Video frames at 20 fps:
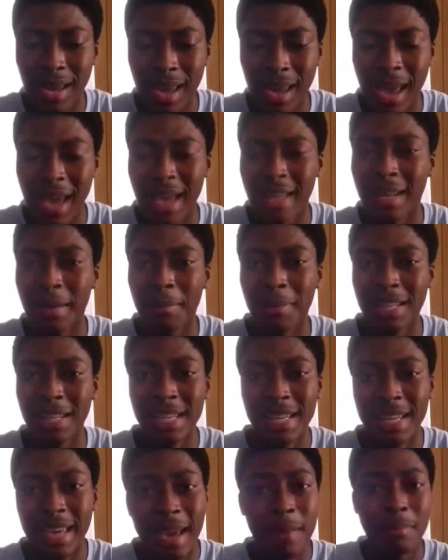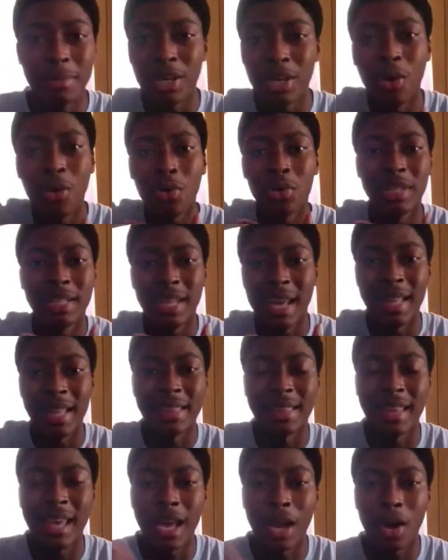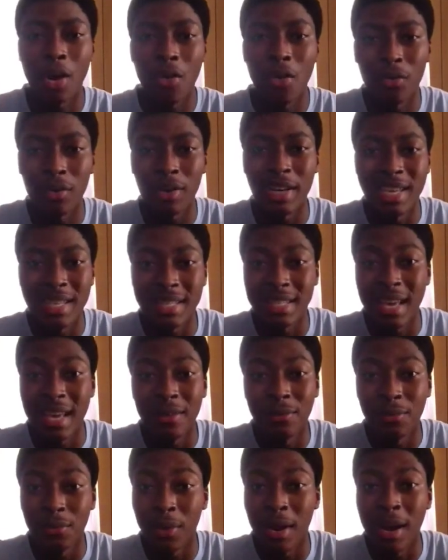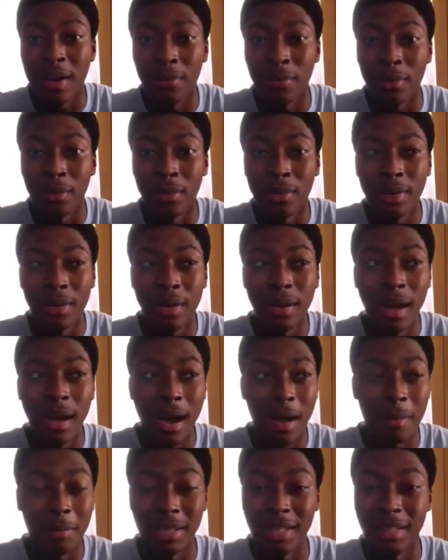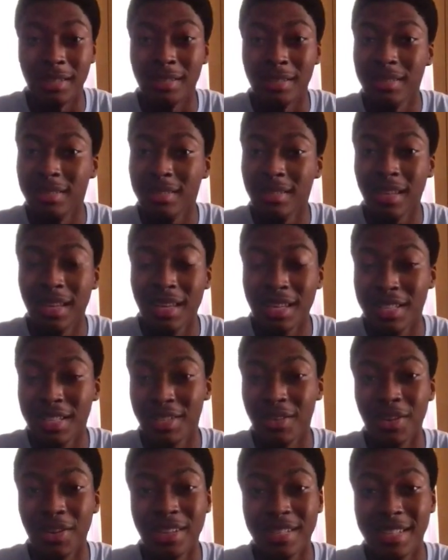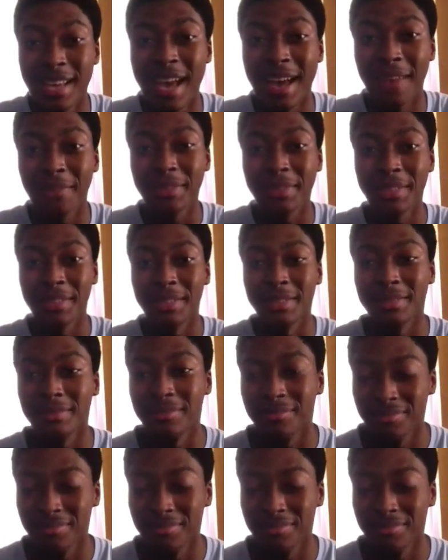And I mean, he can't be holding that thing over his head forever. I mean, he's going to have to